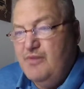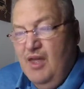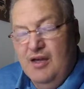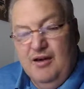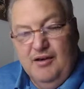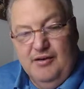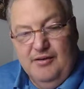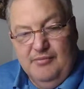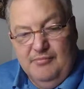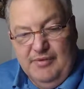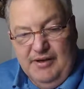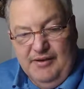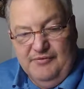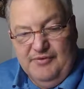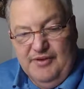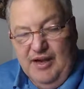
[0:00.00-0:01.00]
Uh, but
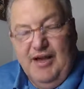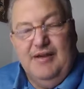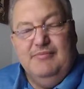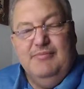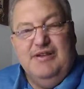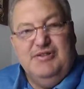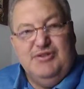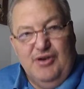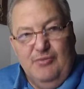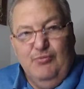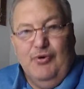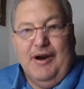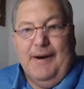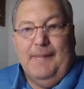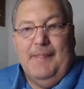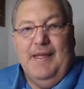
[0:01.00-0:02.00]
if not, be
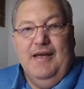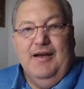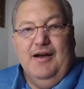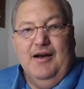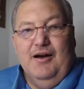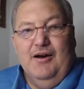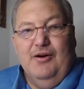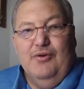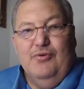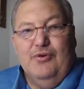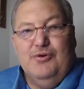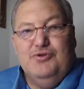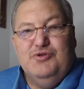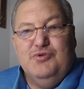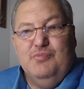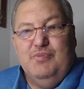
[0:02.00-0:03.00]
somewhere uh,
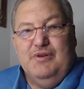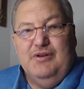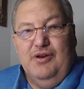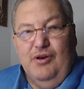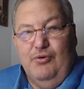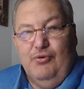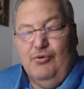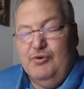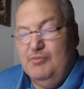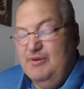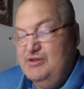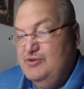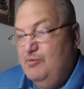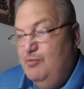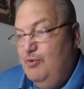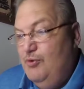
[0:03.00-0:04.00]
worshiping the Lord, be
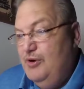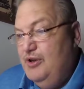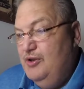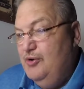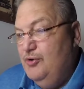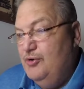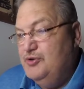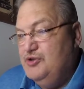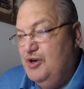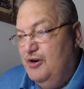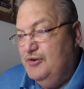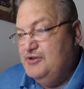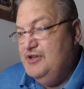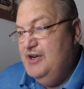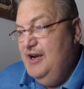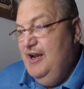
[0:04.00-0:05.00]
supporting your
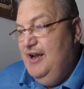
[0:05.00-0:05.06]
church.